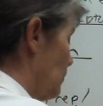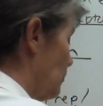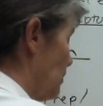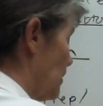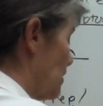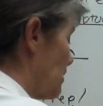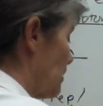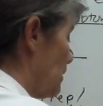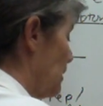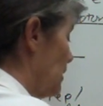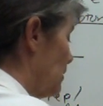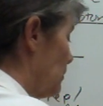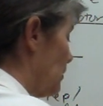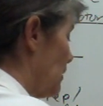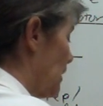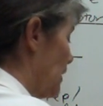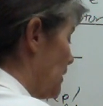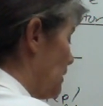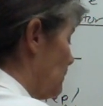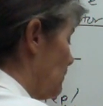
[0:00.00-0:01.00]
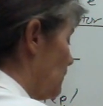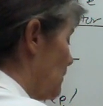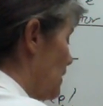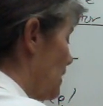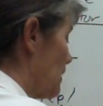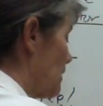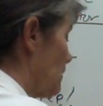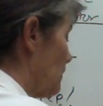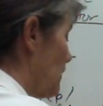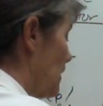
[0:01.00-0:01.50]
plus an inorganic
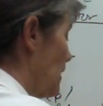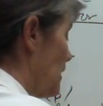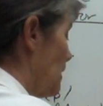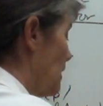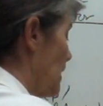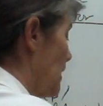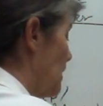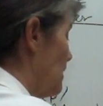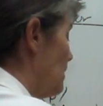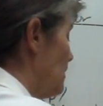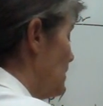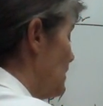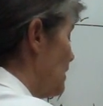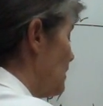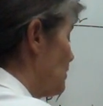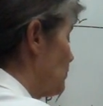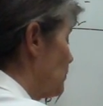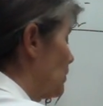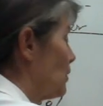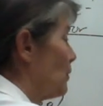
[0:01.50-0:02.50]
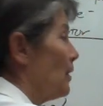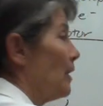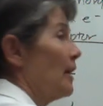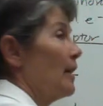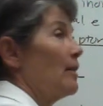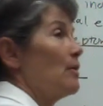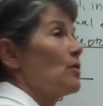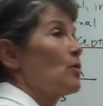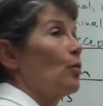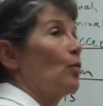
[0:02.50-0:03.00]
phosphate, and this
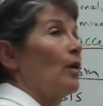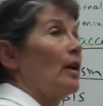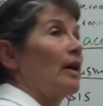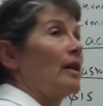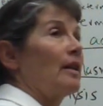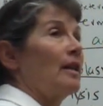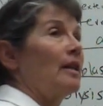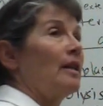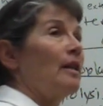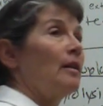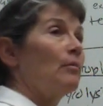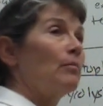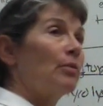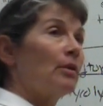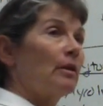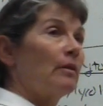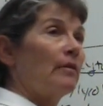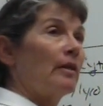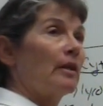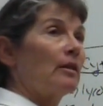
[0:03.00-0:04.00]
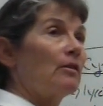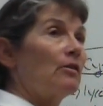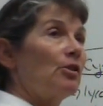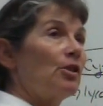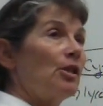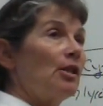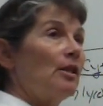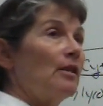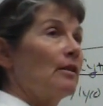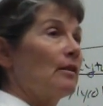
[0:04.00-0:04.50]
requires what? An input of
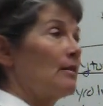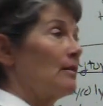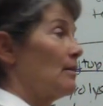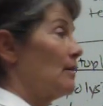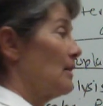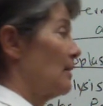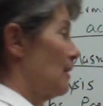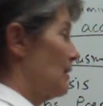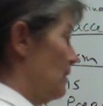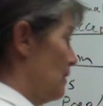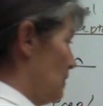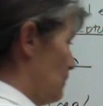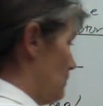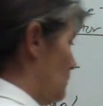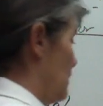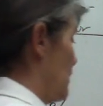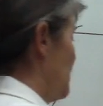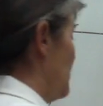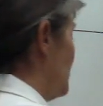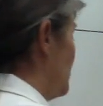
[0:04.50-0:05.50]
energy, right?